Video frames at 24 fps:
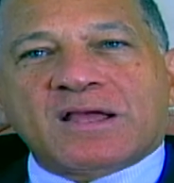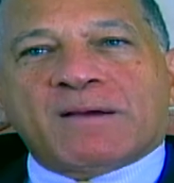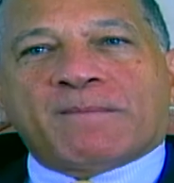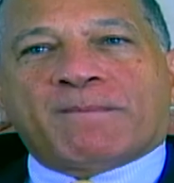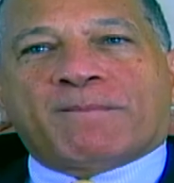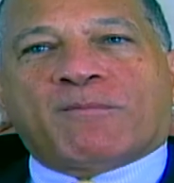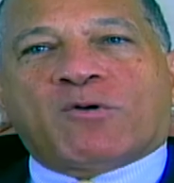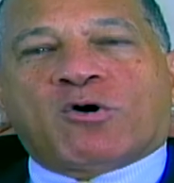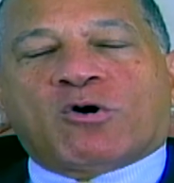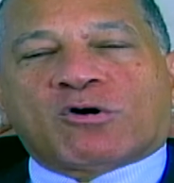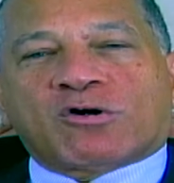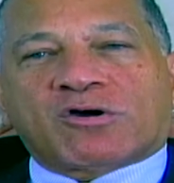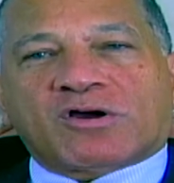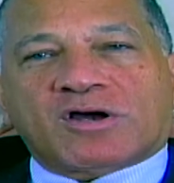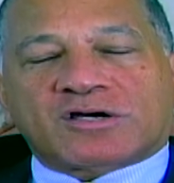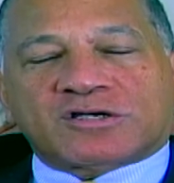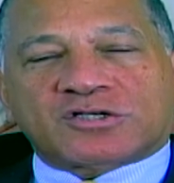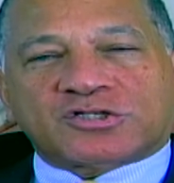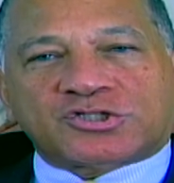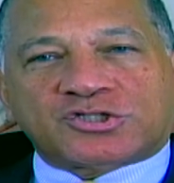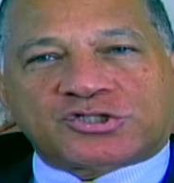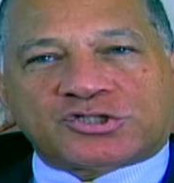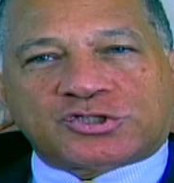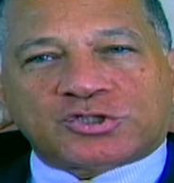more
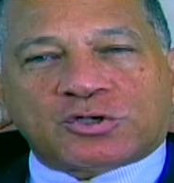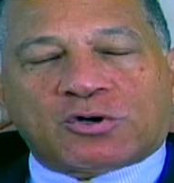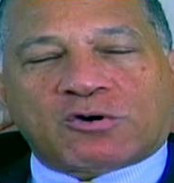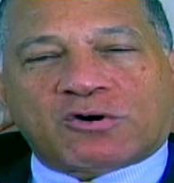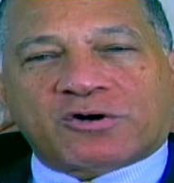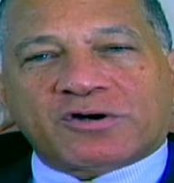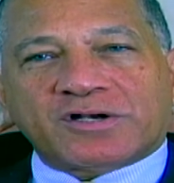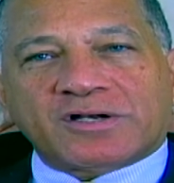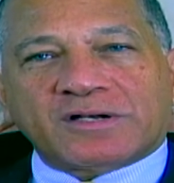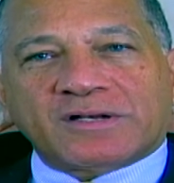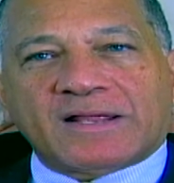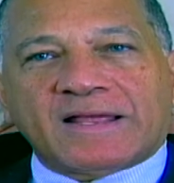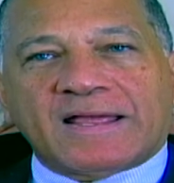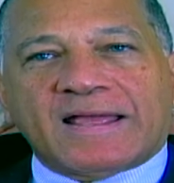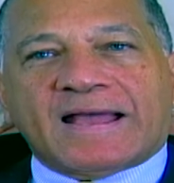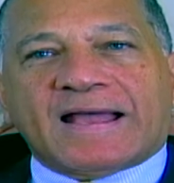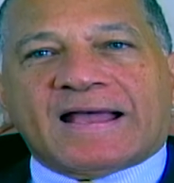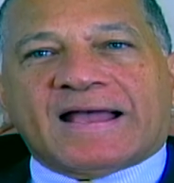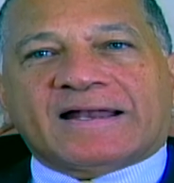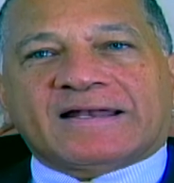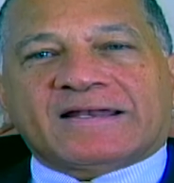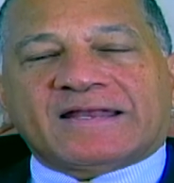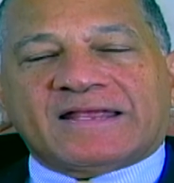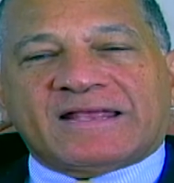assured,
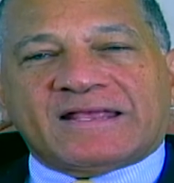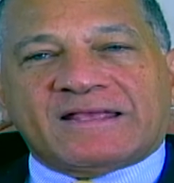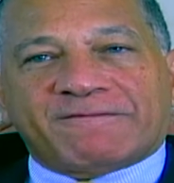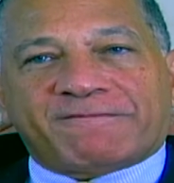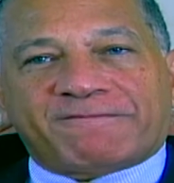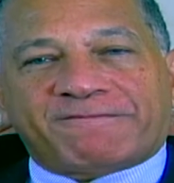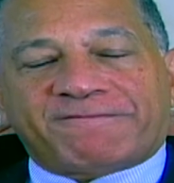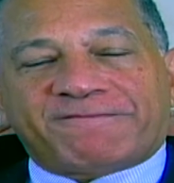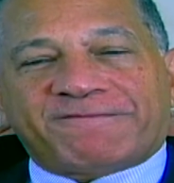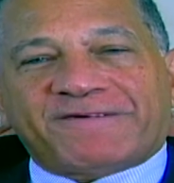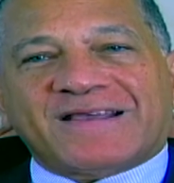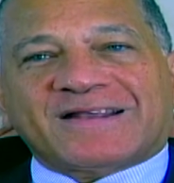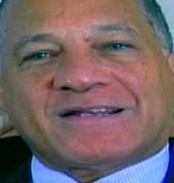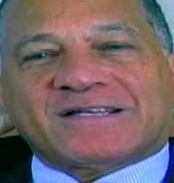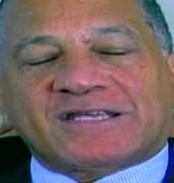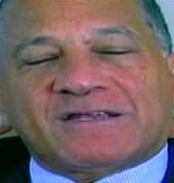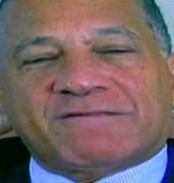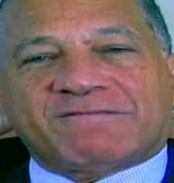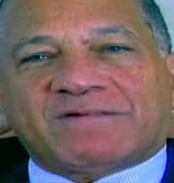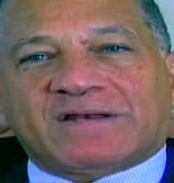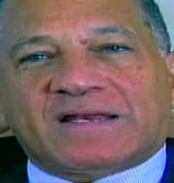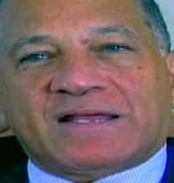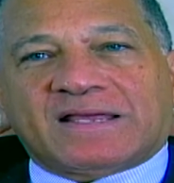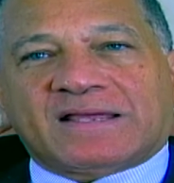and
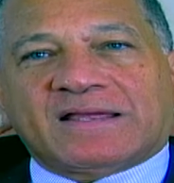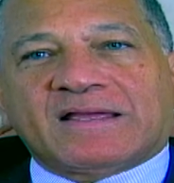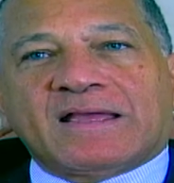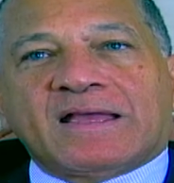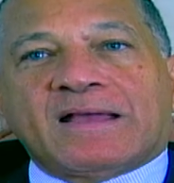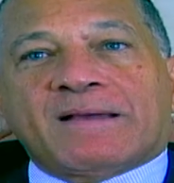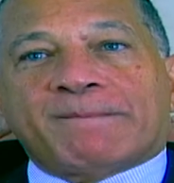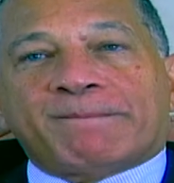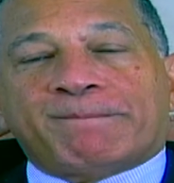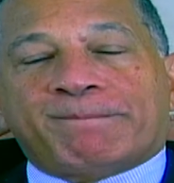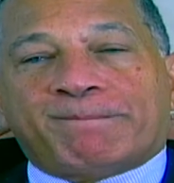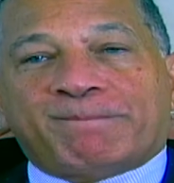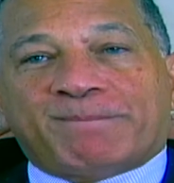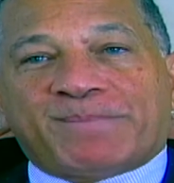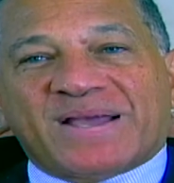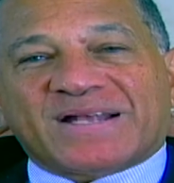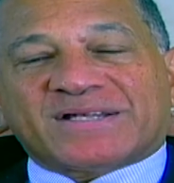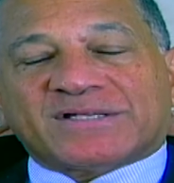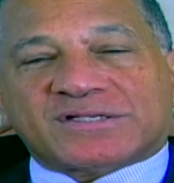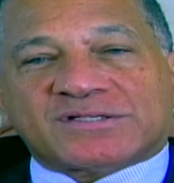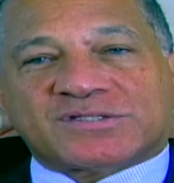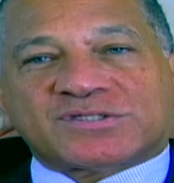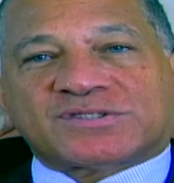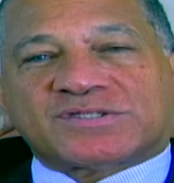effectively
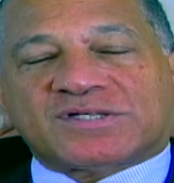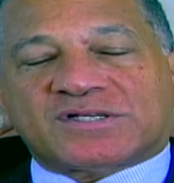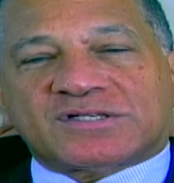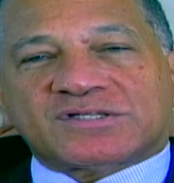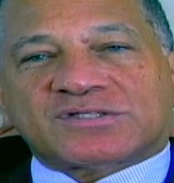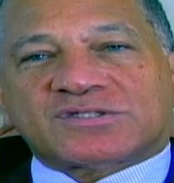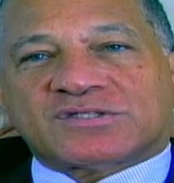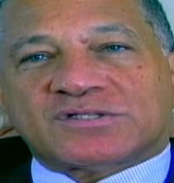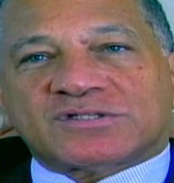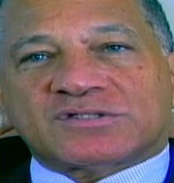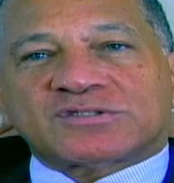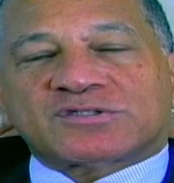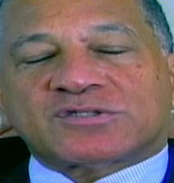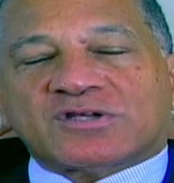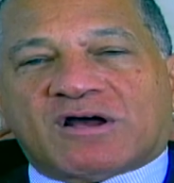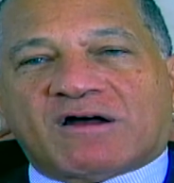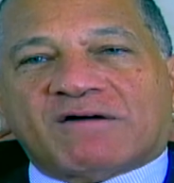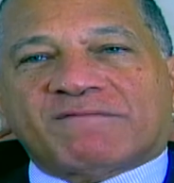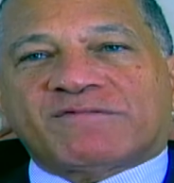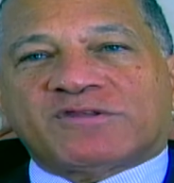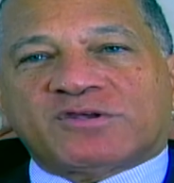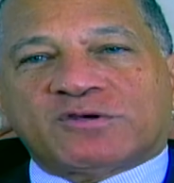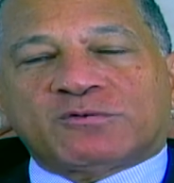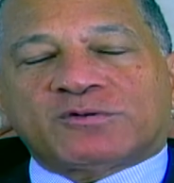better citizens
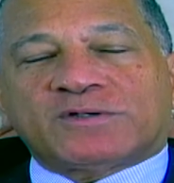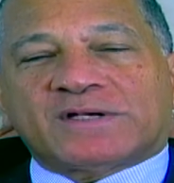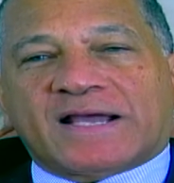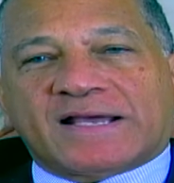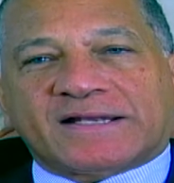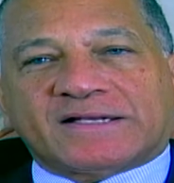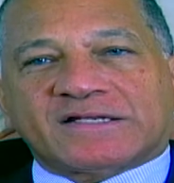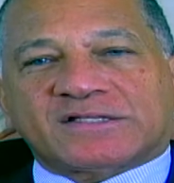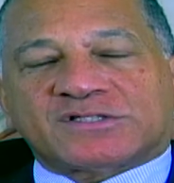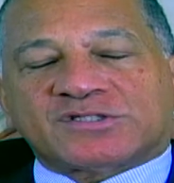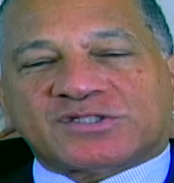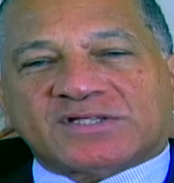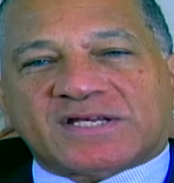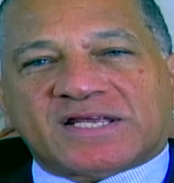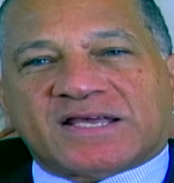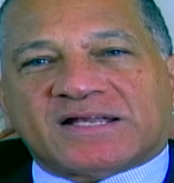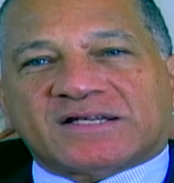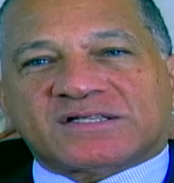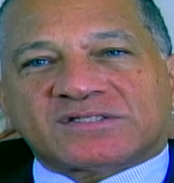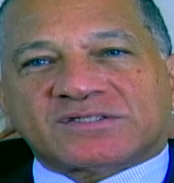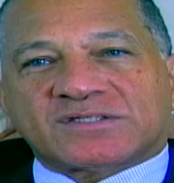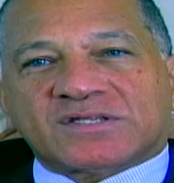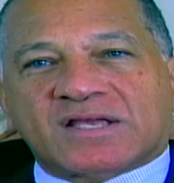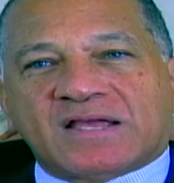of the United
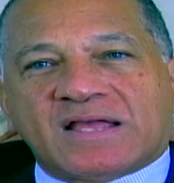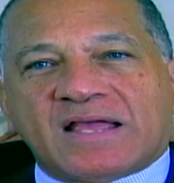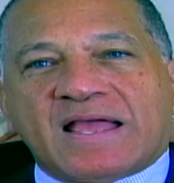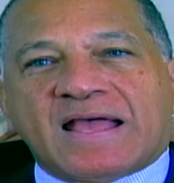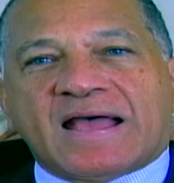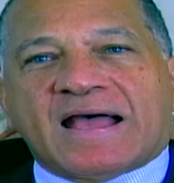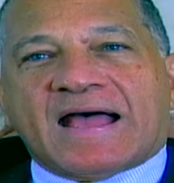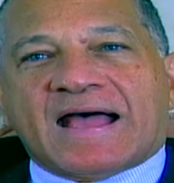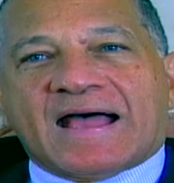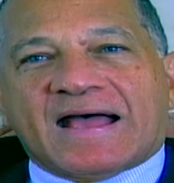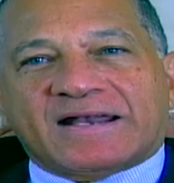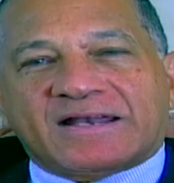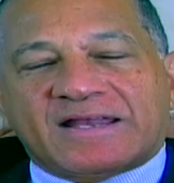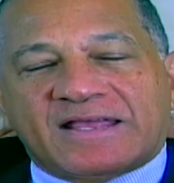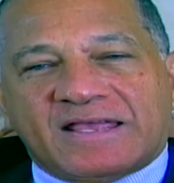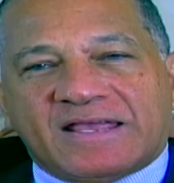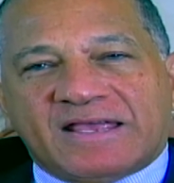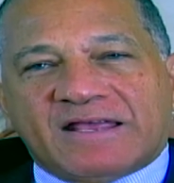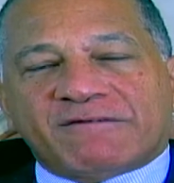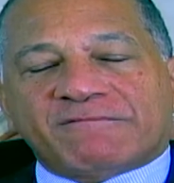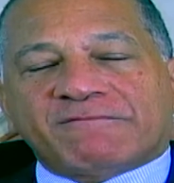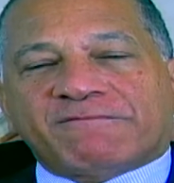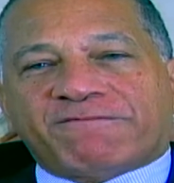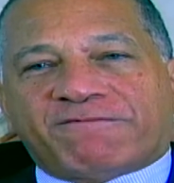States. An
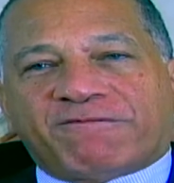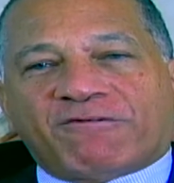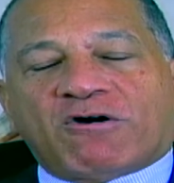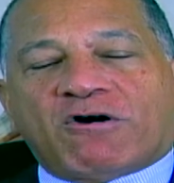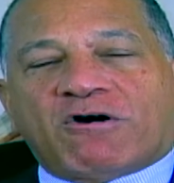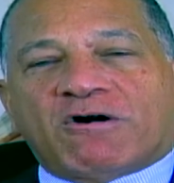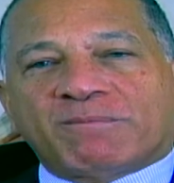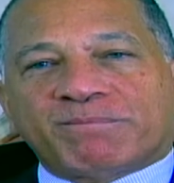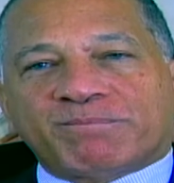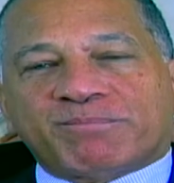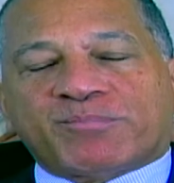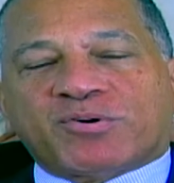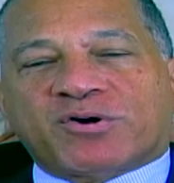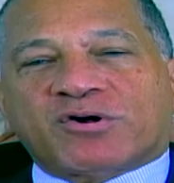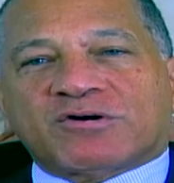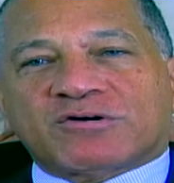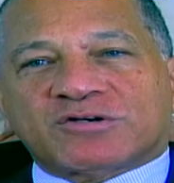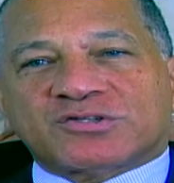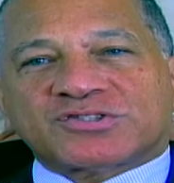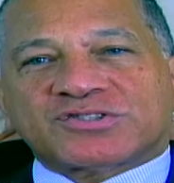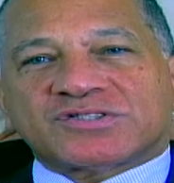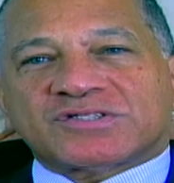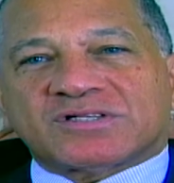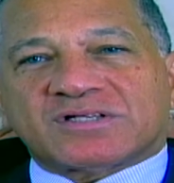informed
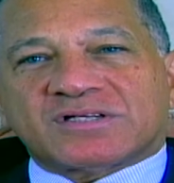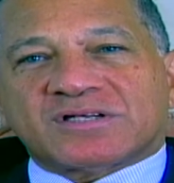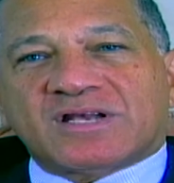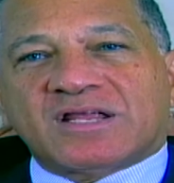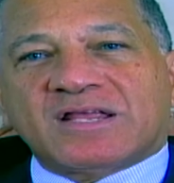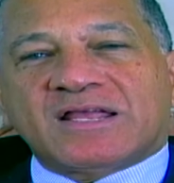person